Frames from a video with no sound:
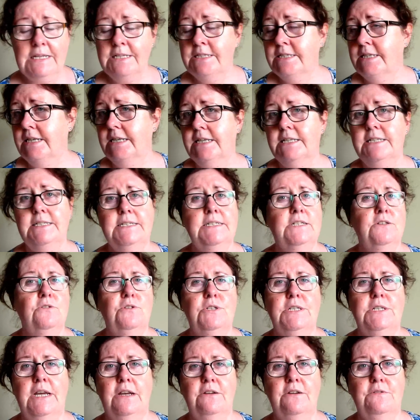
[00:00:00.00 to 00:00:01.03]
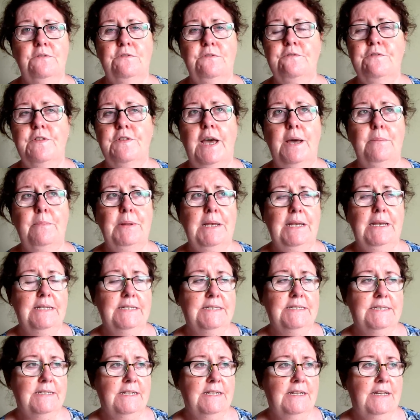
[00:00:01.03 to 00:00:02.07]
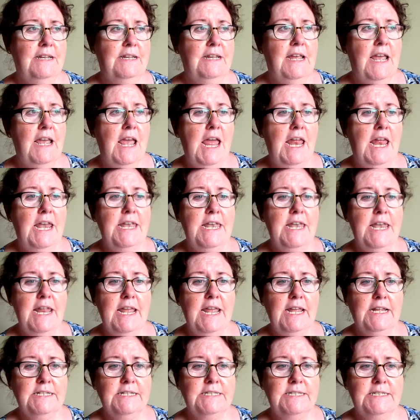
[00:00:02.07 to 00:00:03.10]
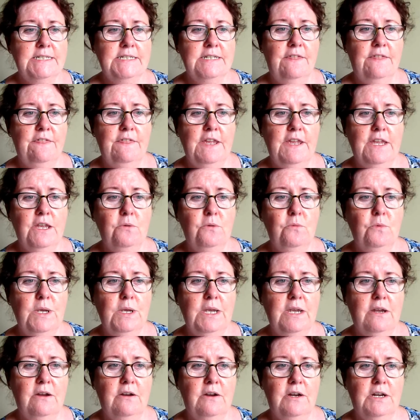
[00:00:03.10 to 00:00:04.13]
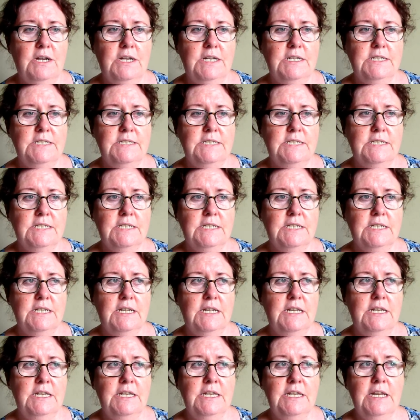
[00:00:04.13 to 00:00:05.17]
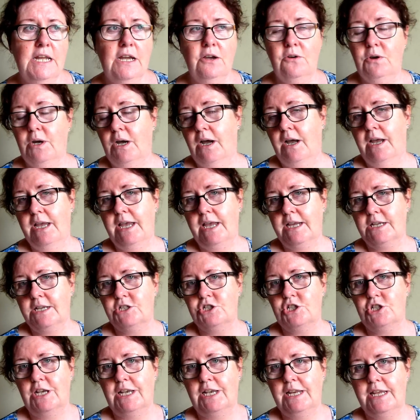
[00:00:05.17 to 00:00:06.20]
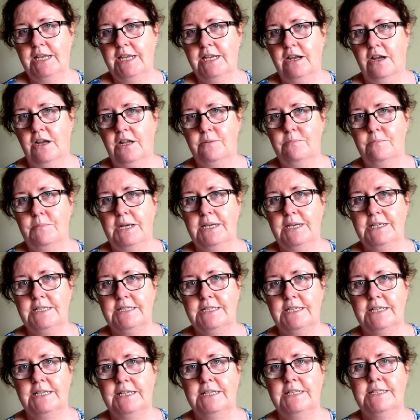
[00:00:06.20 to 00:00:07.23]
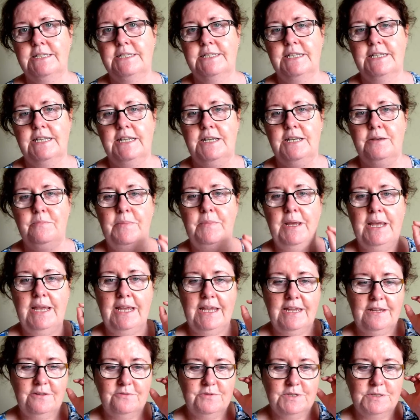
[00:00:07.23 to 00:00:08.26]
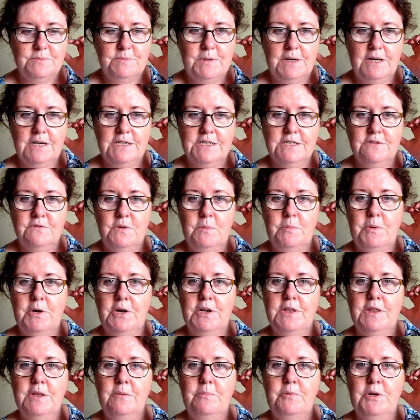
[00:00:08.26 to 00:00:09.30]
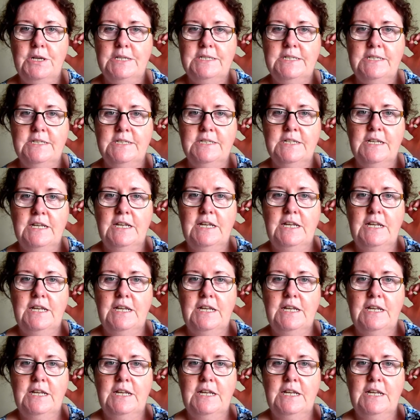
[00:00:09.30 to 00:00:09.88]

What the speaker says: Tickets sold out, fabulous. Next thing we heard, now I actually got my tickets in May. It was part of a birthday present,